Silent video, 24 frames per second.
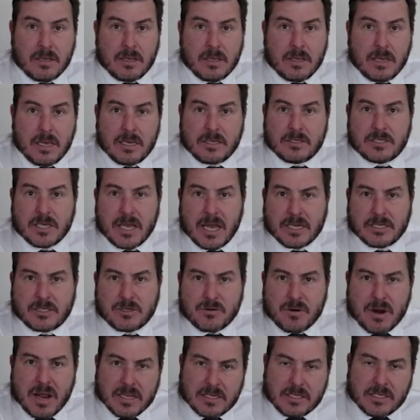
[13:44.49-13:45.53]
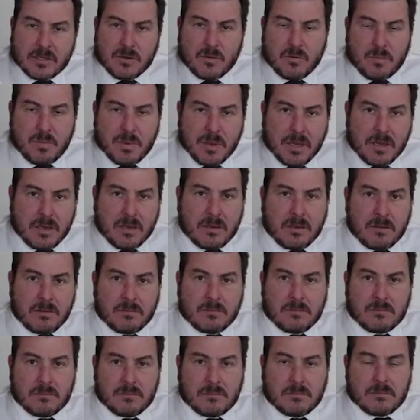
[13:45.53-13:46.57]
exaggerating or being
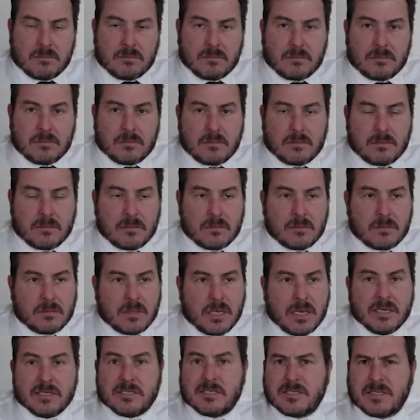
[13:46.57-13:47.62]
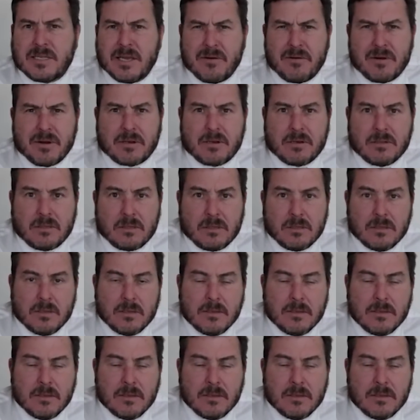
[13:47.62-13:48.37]
hysterical.